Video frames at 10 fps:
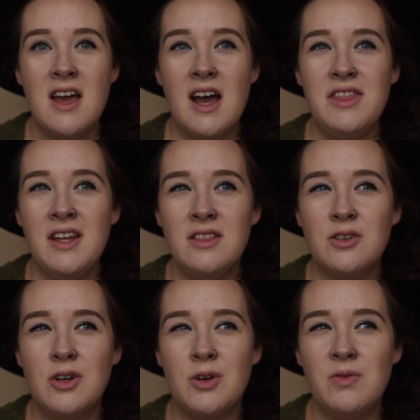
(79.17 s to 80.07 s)
I think the
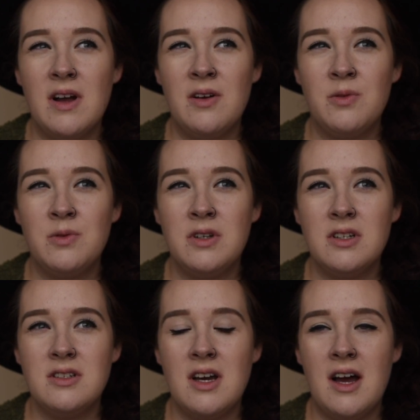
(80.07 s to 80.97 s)
turnaround
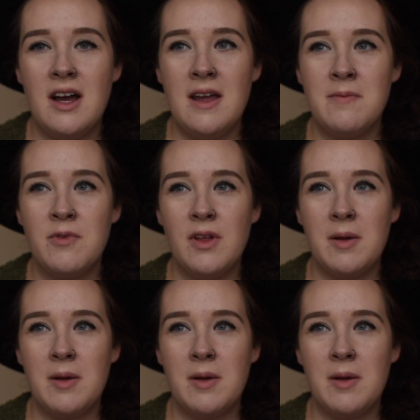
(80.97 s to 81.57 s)
time for